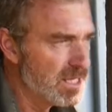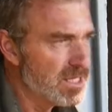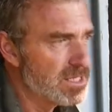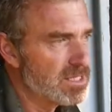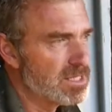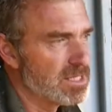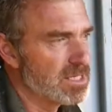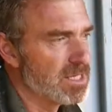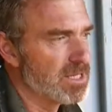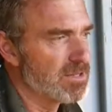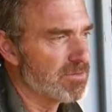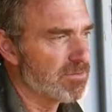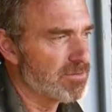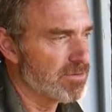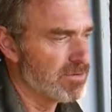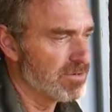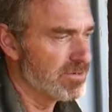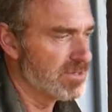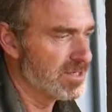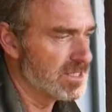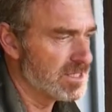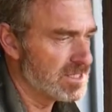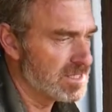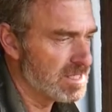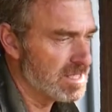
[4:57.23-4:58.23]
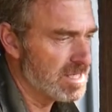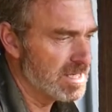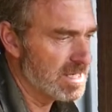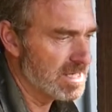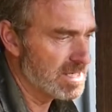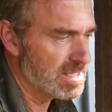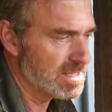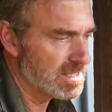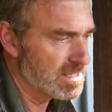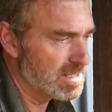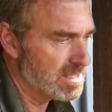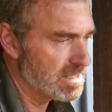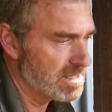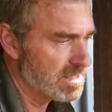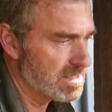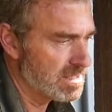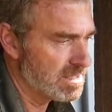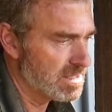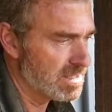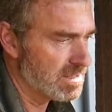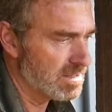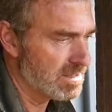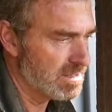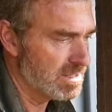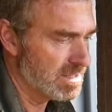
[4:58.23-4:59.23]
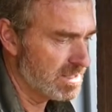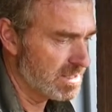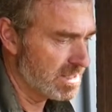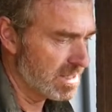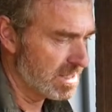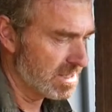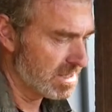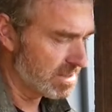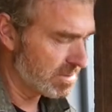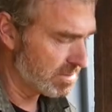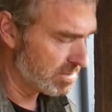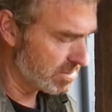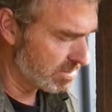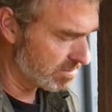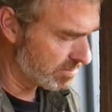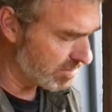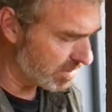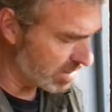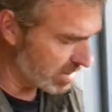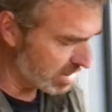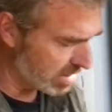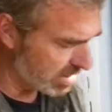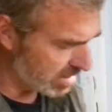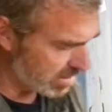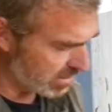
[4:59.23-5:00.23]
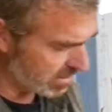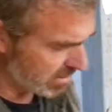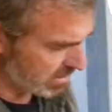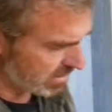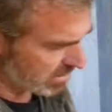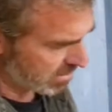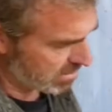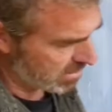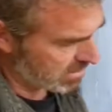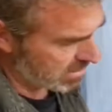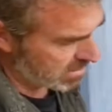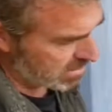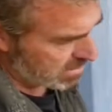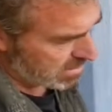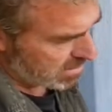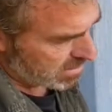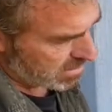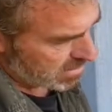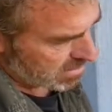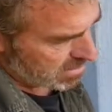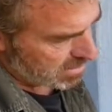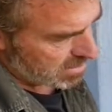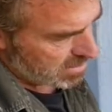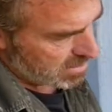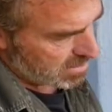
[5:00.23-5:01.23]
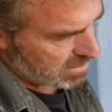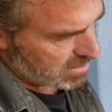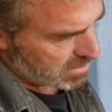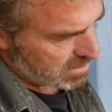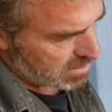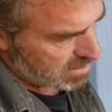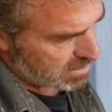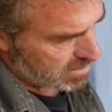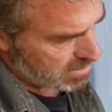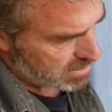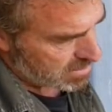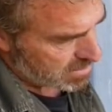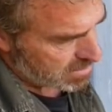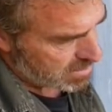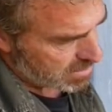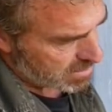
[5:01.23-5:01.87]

to get through these legs, and so I need to get a good bite into